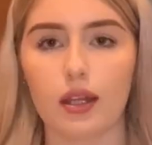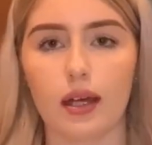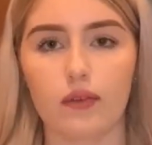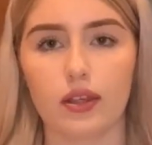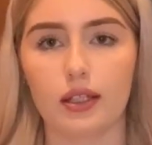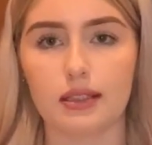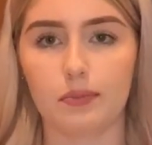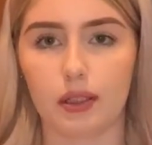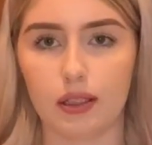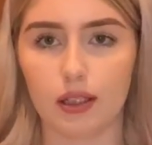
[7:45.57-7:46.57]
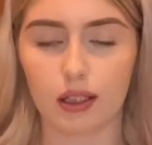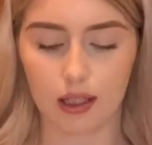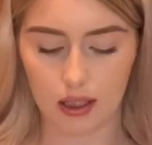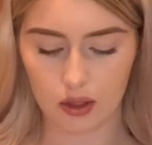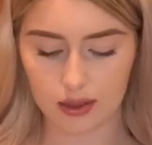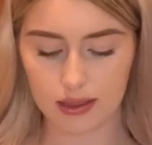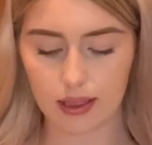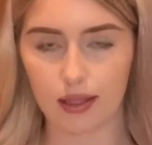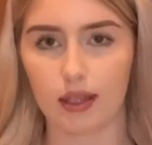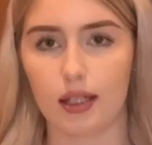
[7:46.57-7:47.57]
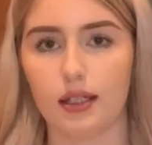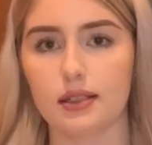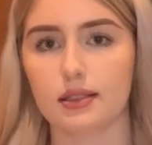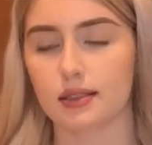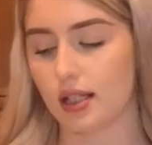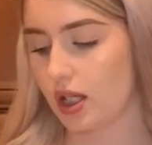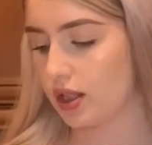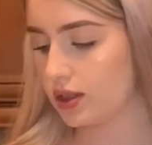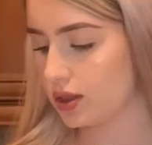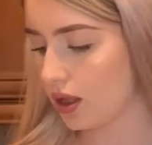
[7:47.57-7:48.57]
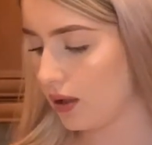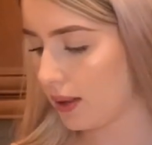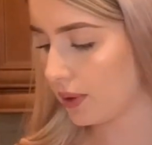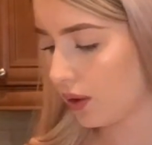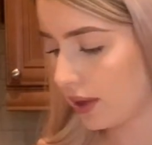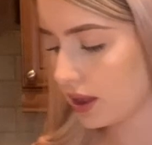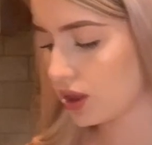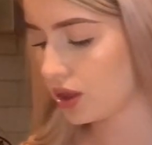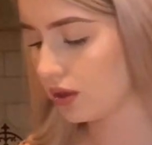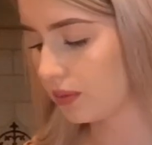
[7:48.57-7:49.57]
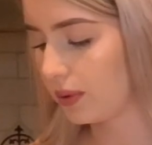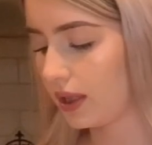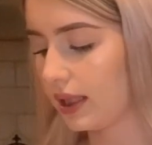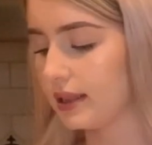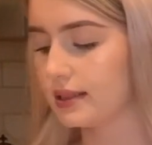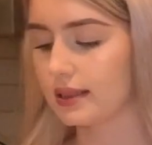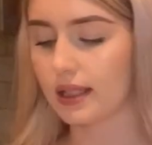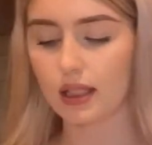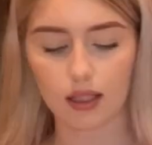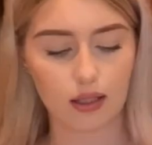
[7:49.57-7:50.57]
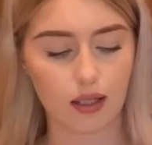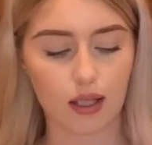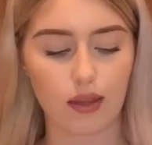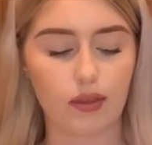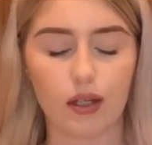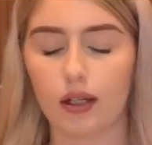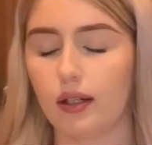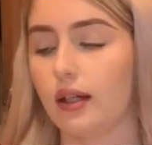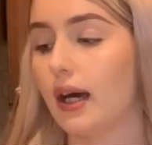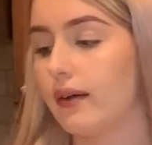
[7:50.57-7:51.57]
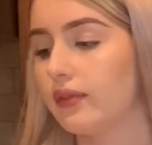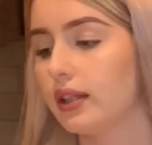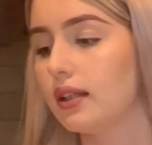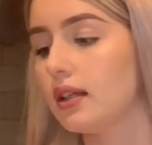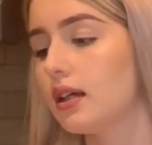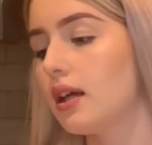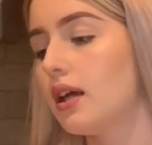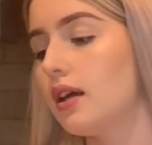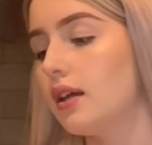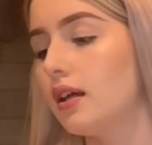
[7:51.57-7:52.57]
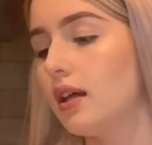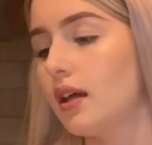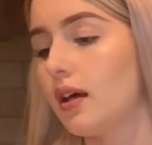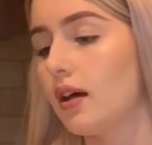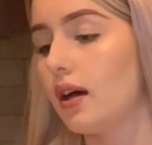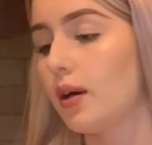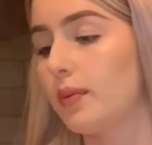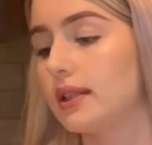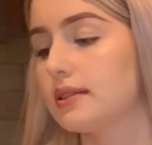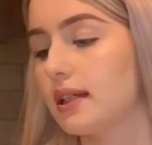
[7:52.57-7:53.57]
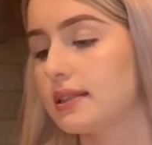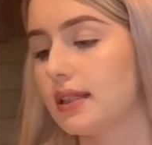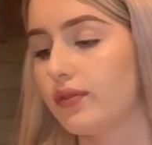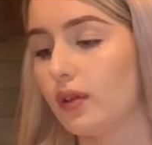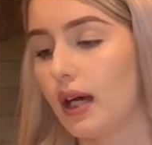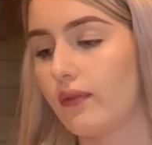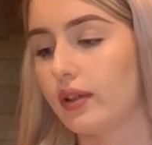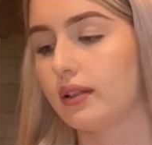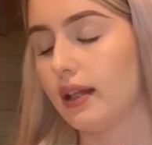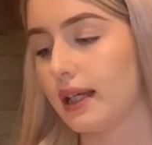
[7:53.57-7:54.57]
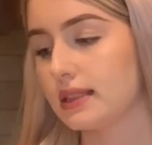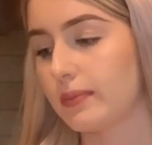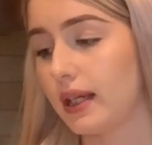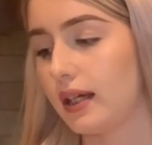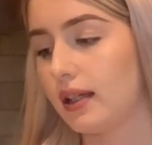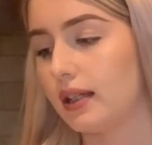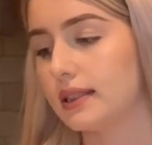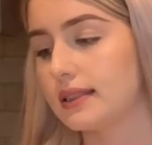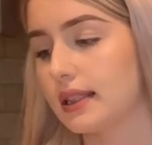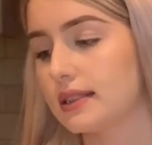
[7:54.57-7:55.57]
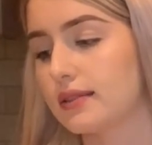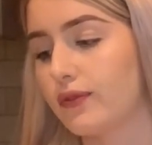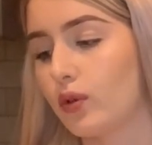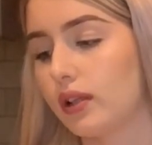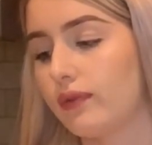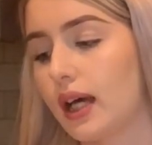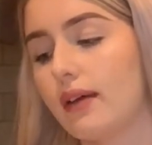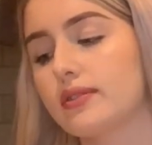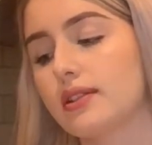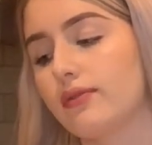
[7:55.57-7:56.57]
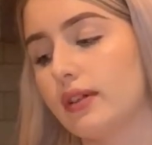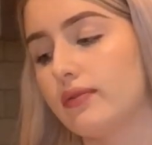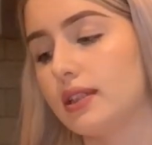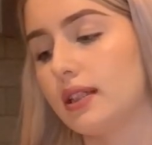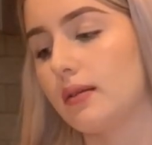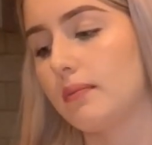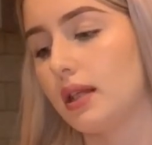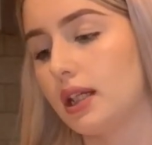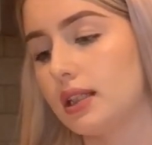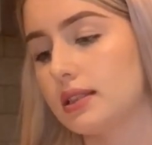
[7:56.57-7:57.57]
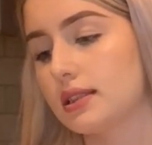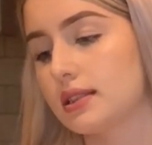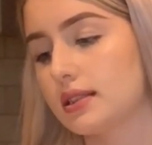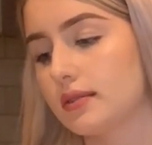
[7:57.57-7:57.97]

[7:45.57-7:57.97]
that everything is blended, it kind of looks like this. So I'm going to put it in the oven. It says if you have a glass pan, it says 45 to 50 minutes.